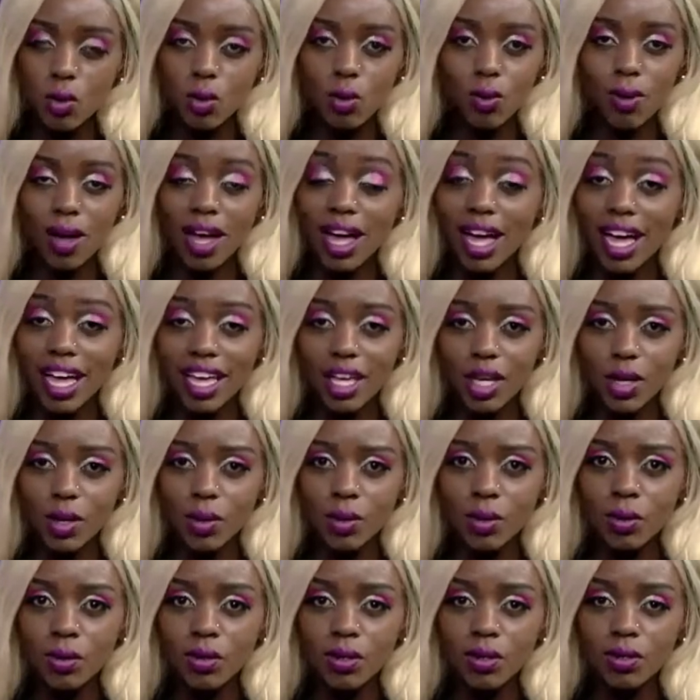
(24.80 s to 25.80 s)
Why are
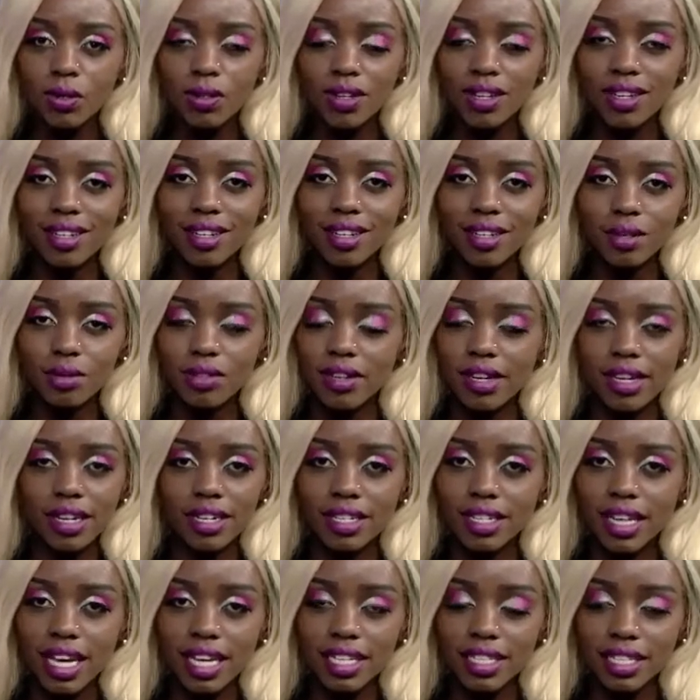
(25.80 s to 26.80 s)
you
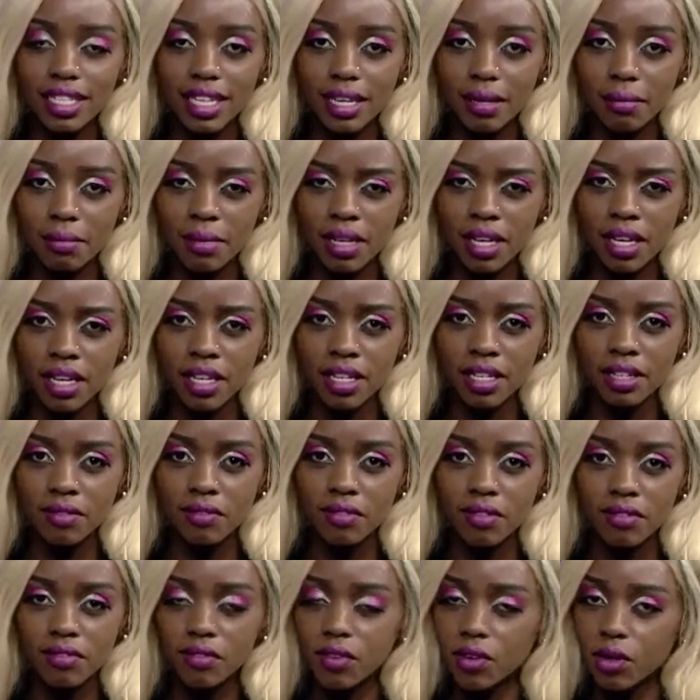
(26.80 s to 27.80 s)
enticing
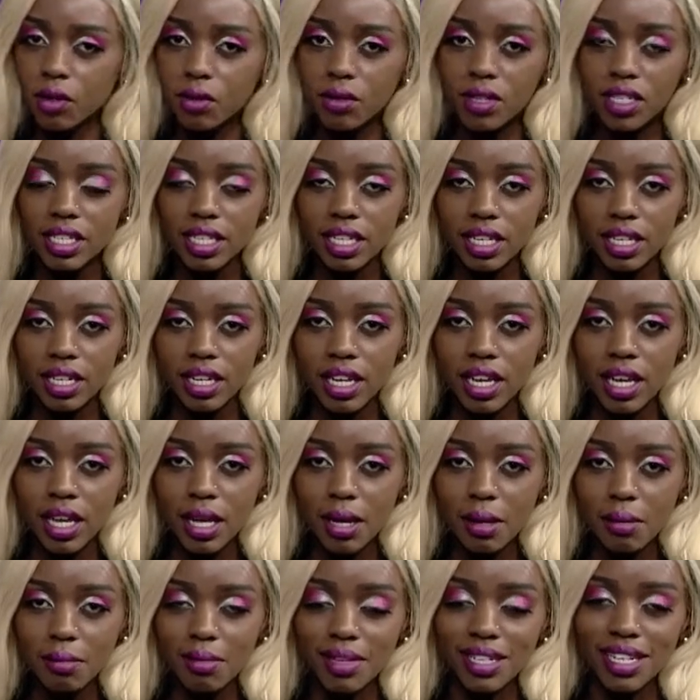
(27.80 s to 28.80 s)
me for no reason?
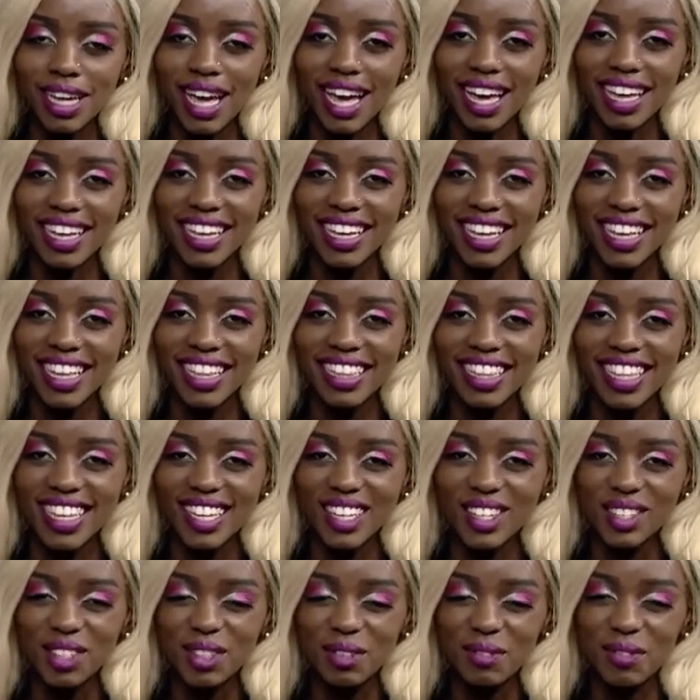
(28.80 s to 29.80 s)
But hi,
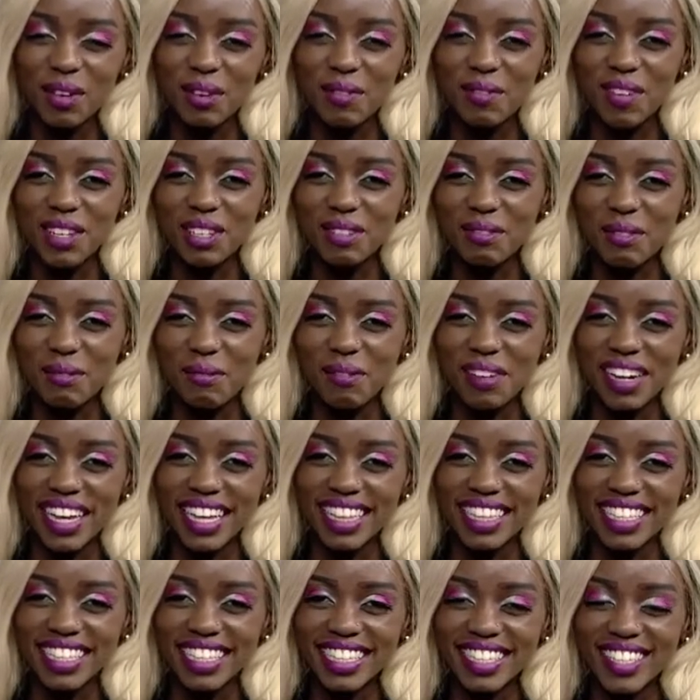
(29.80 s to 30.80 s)
thank you so very much for
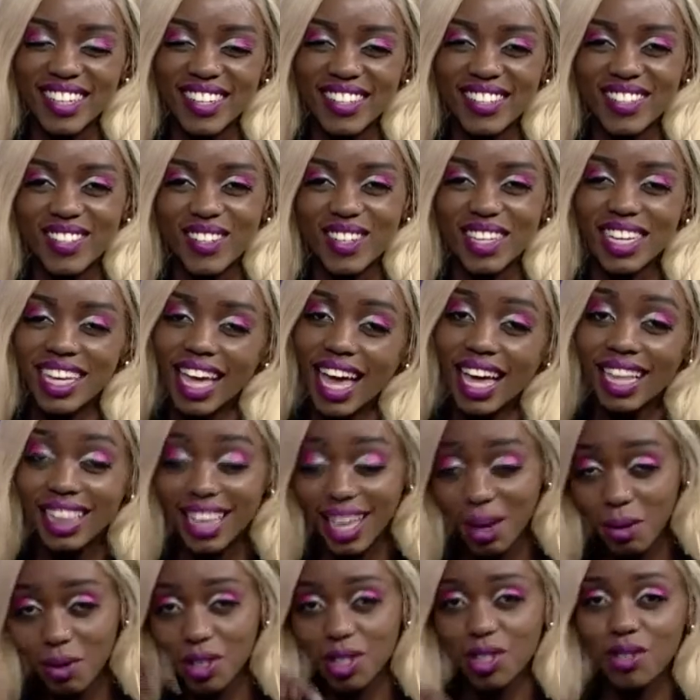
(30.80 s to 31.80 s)
playing this song. So yeah,
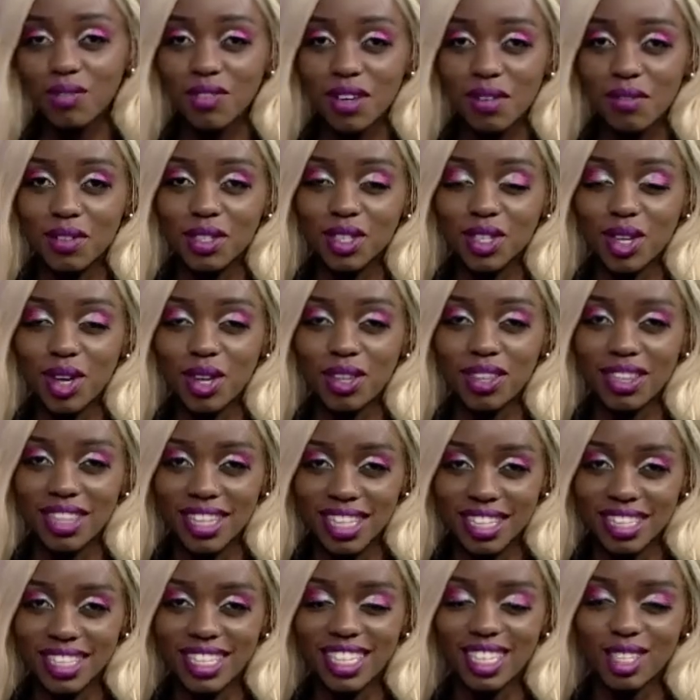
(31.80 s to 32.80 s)
that was your favorite song.
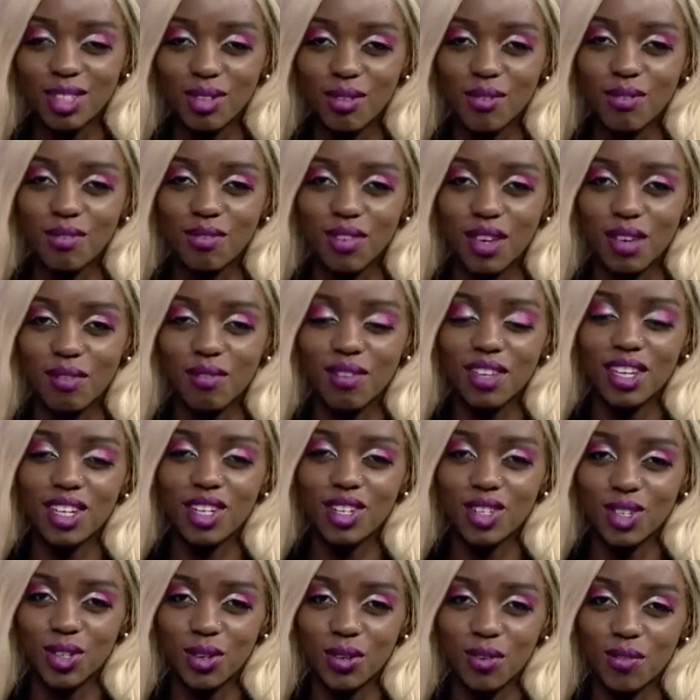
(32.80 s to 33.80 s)
This is your
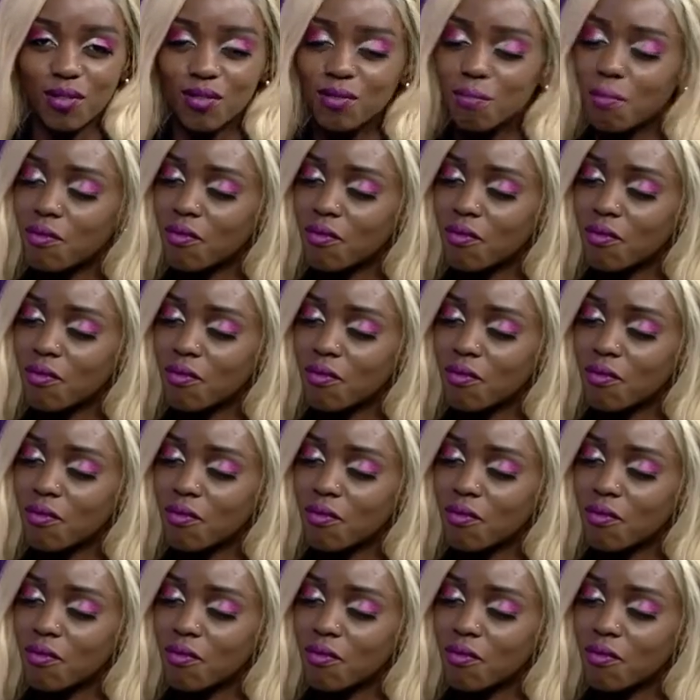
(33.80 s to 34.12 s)
favorite show.